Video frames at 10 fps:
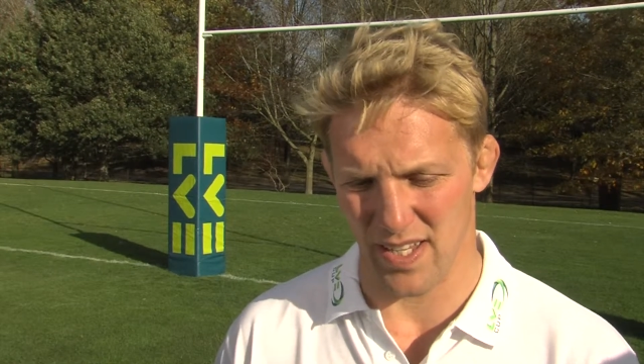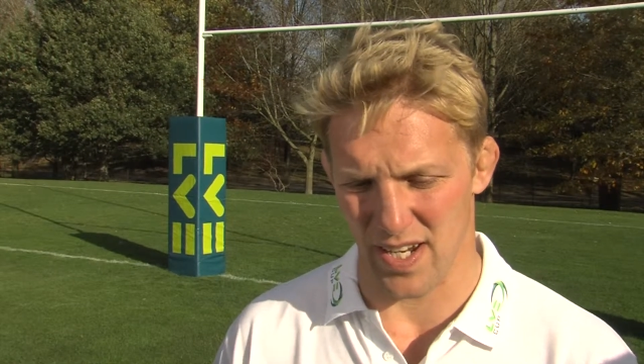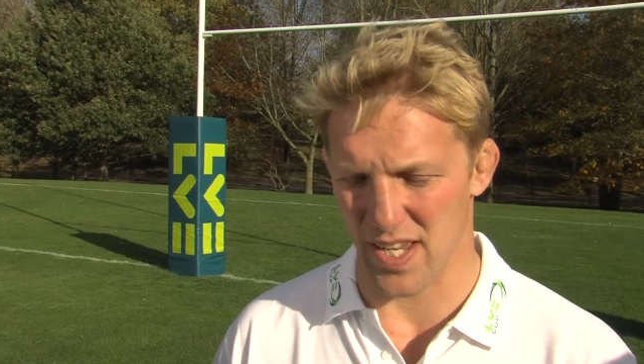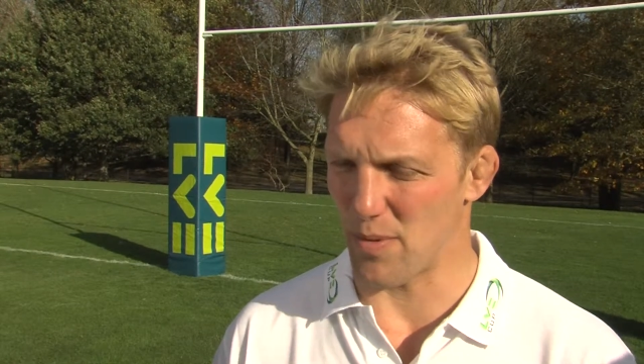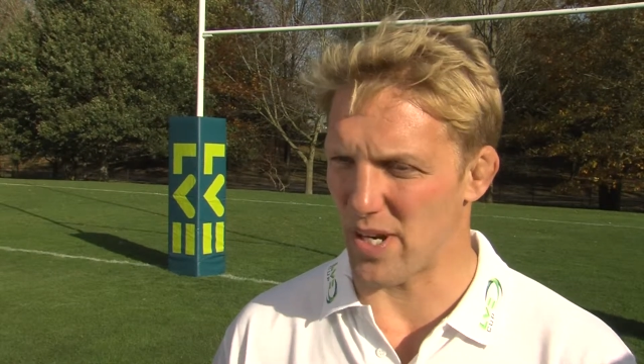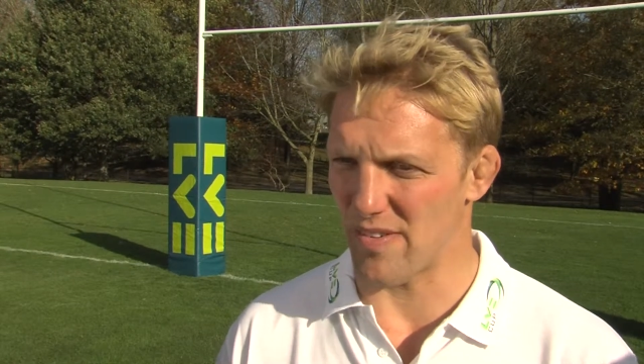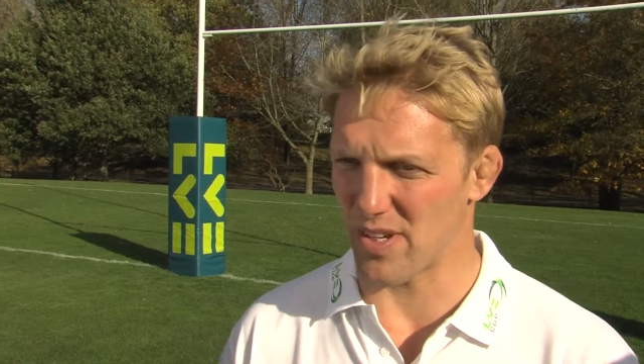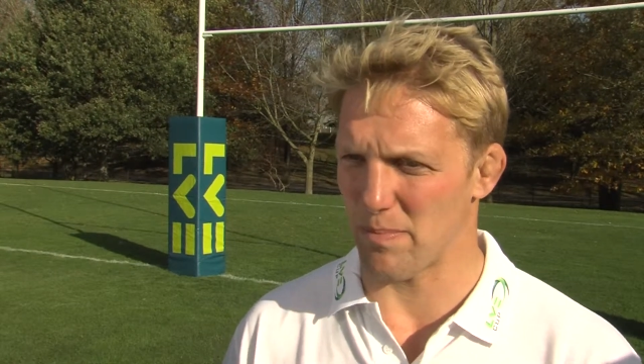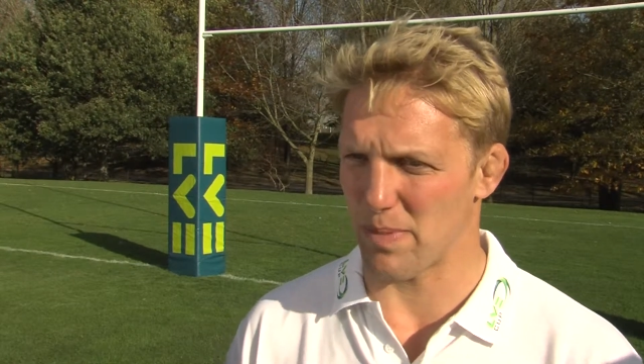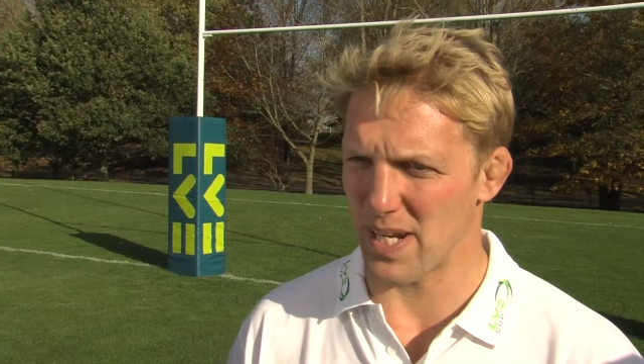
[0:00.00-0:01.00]
you know, he won't
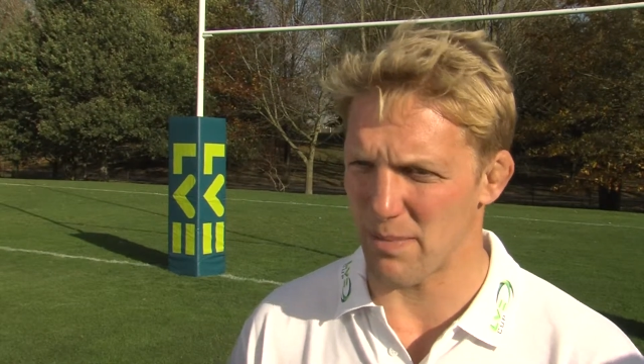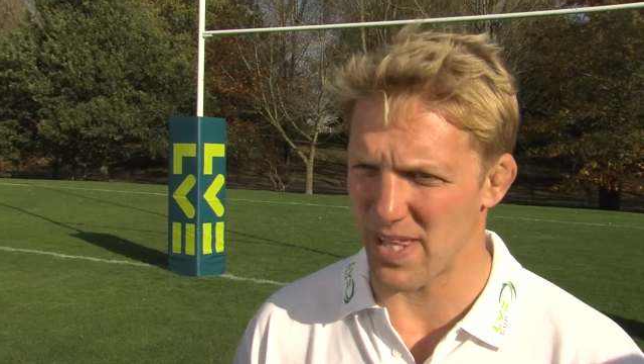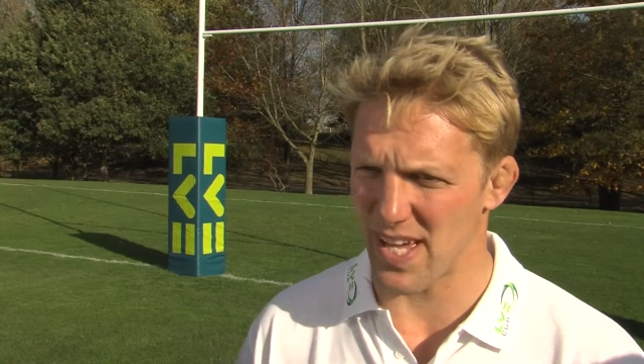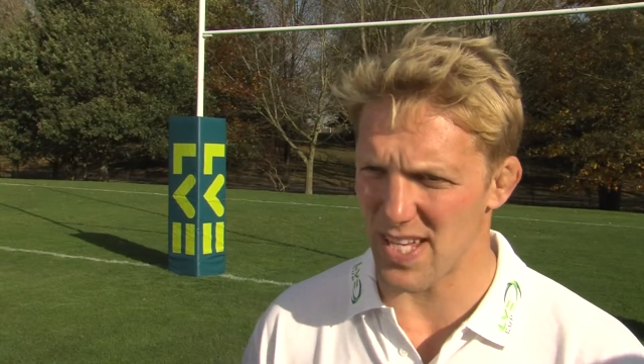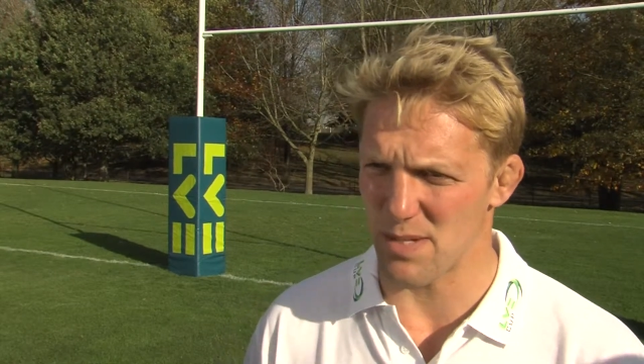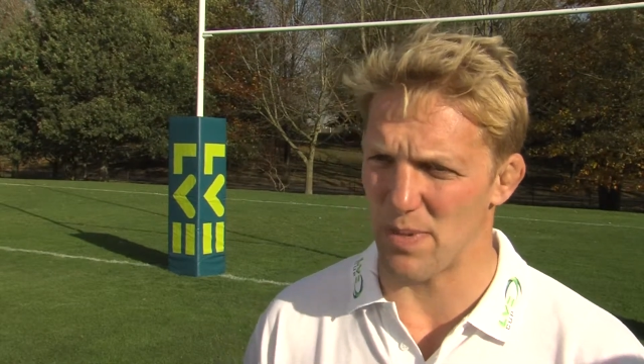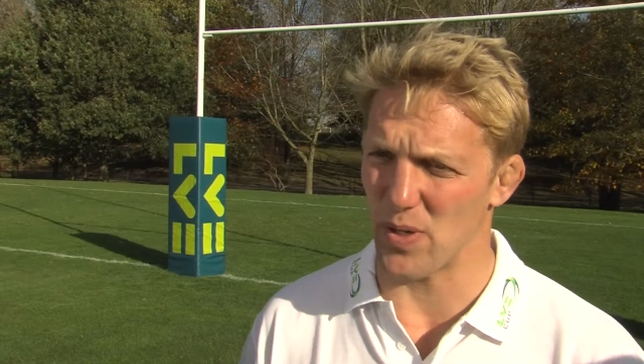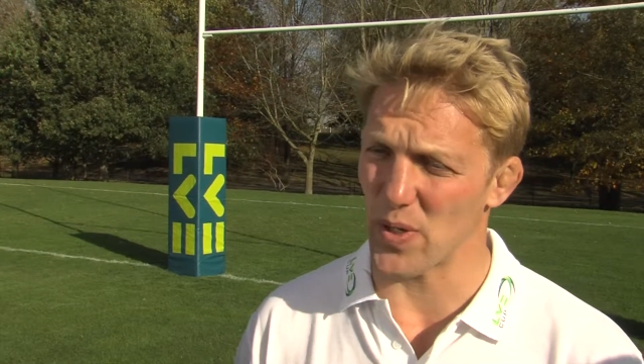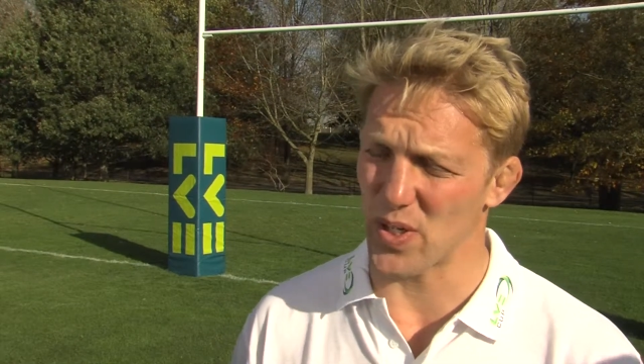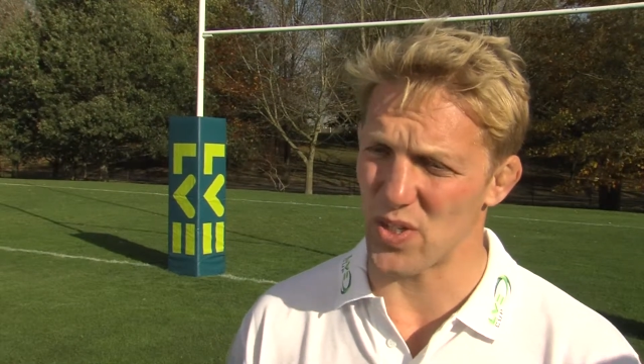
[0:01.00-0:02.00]
ever complain about that. He's
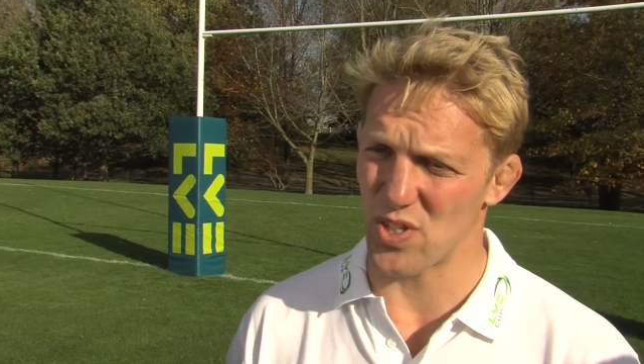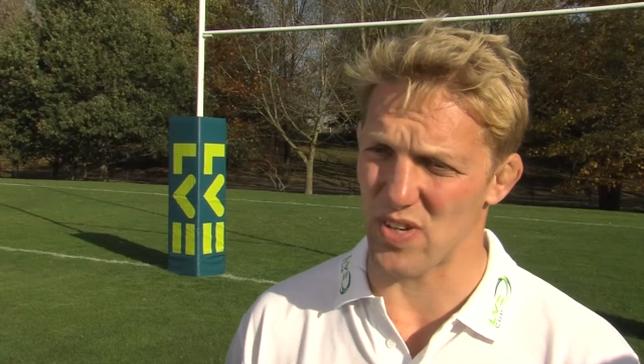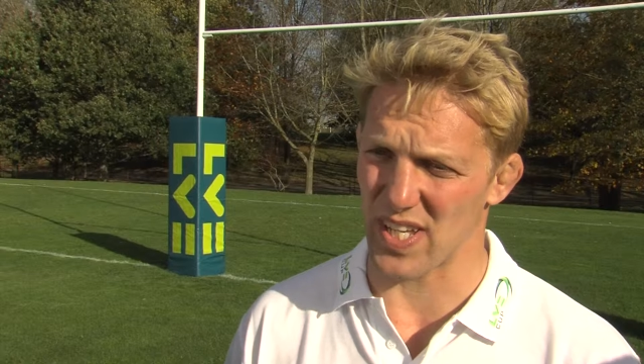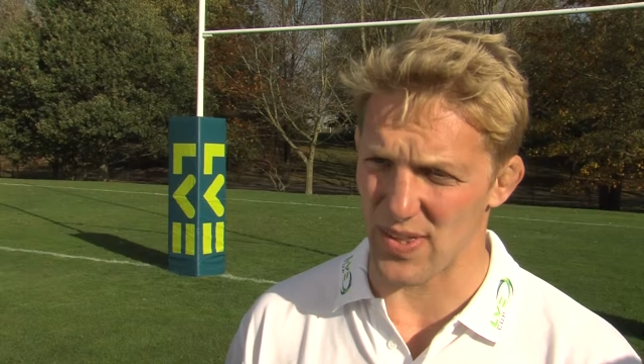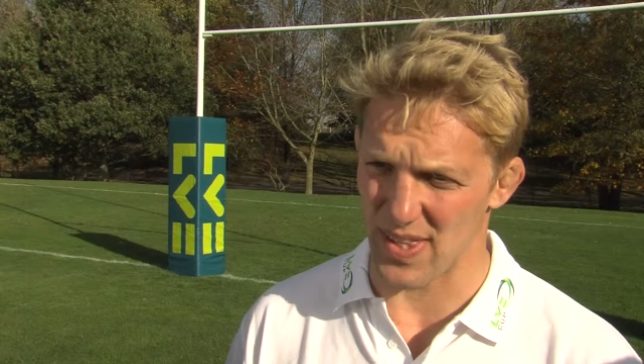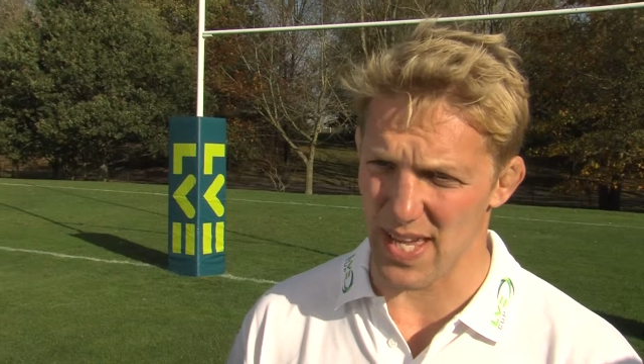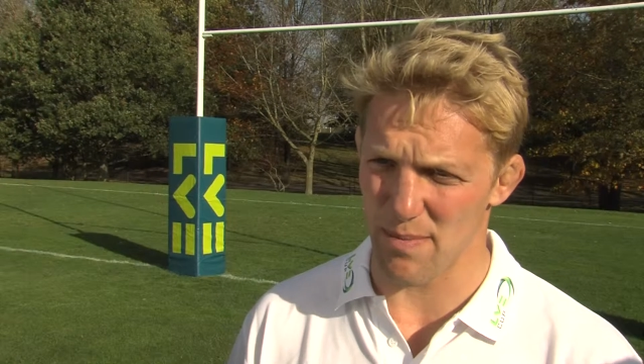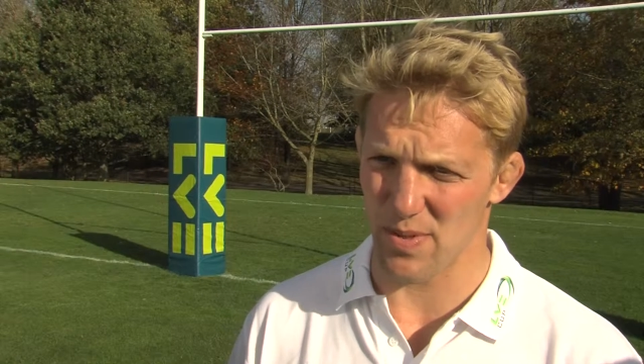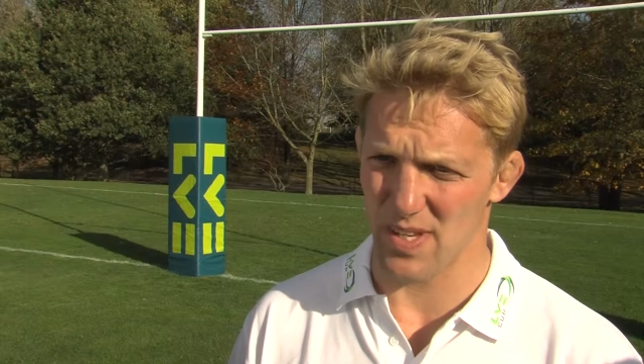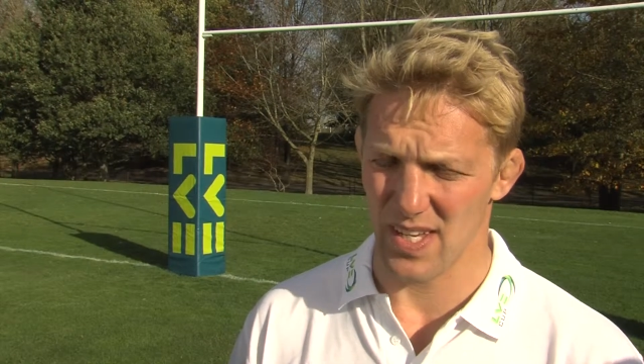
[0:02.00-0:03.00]
built a good strength and
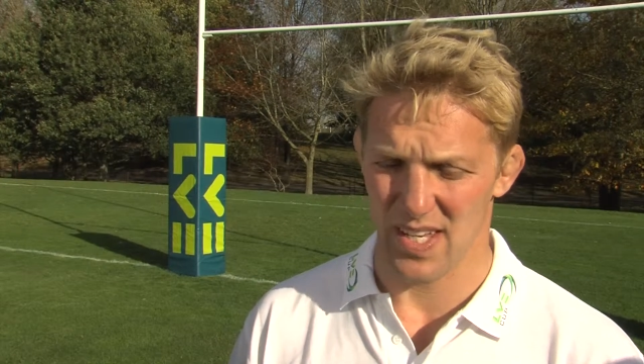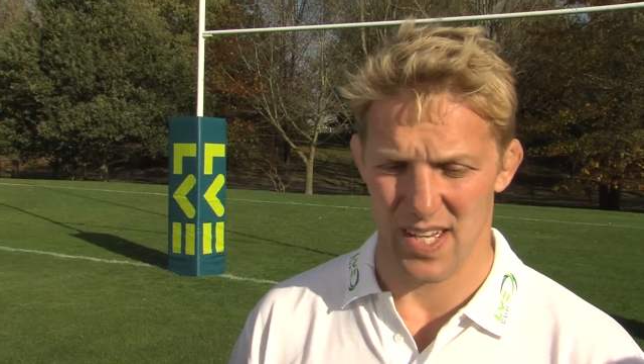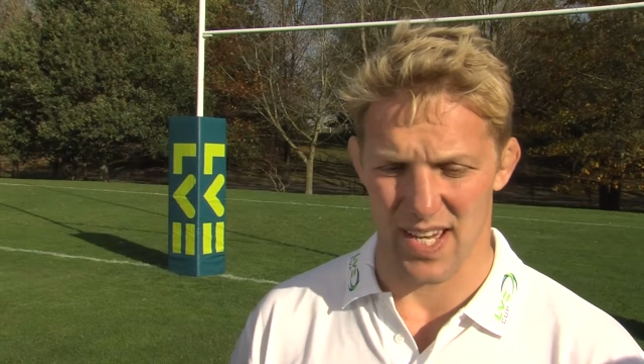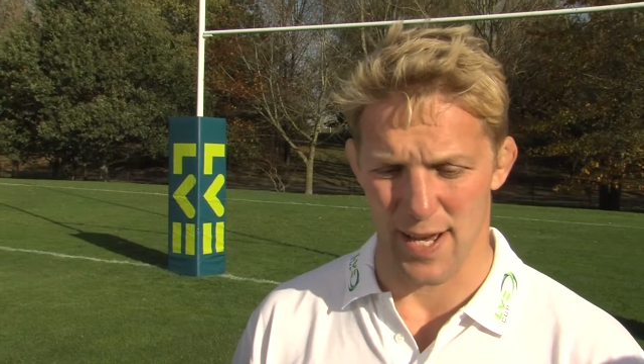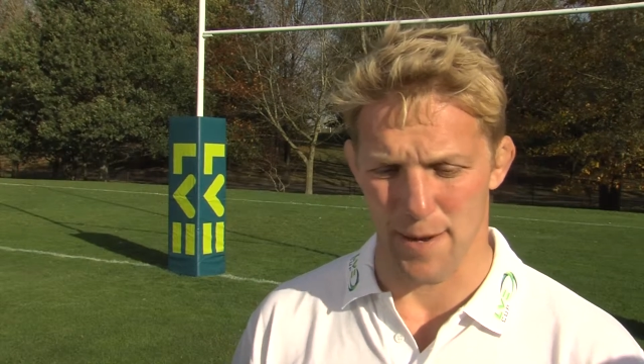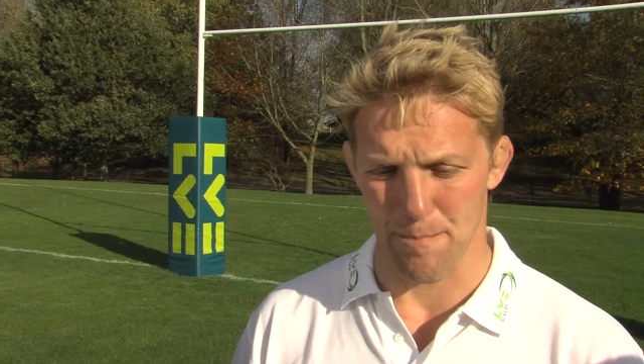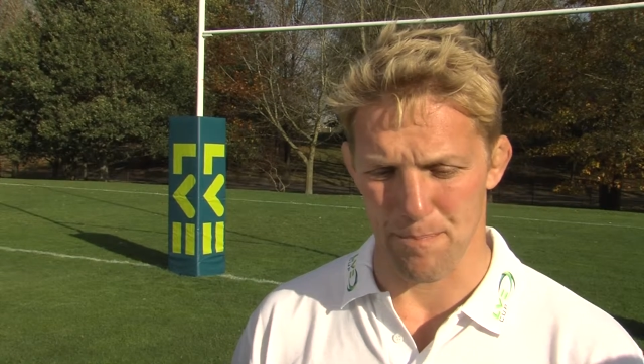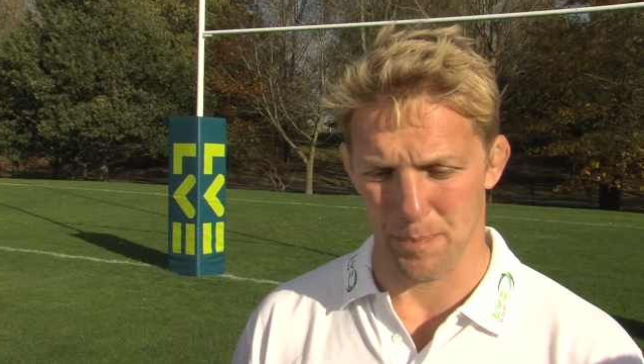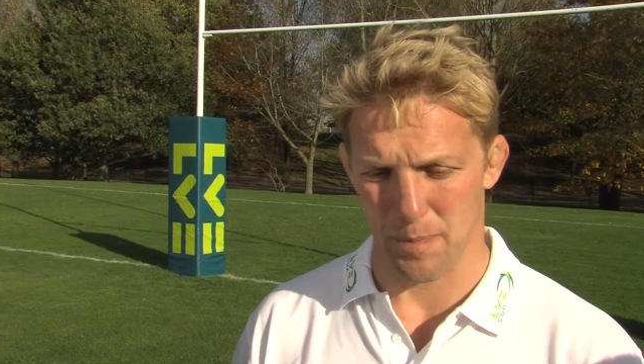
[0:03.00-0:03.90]
depth. Um,